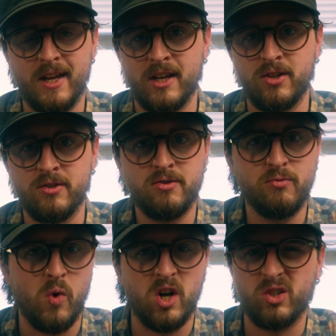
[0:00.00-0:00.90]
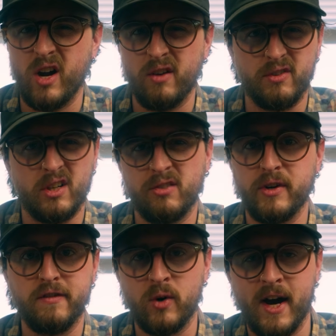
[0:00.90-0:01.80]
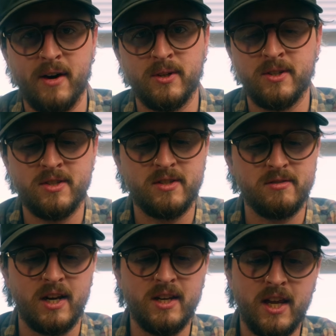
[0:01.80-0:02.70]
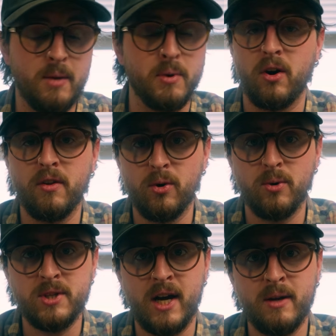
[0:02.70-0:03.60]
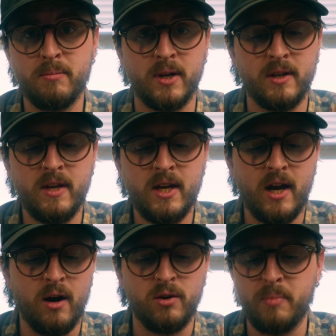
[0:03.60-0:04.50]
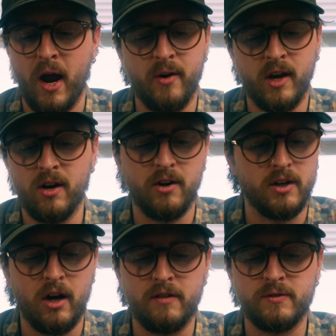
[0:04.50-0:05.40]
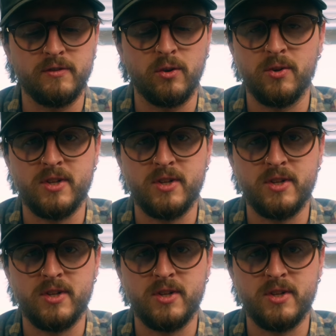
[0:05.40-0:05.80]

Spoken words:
and walked around for 3-4 hours. I didn't keep it on the whole time, but I was powering it on and off the whole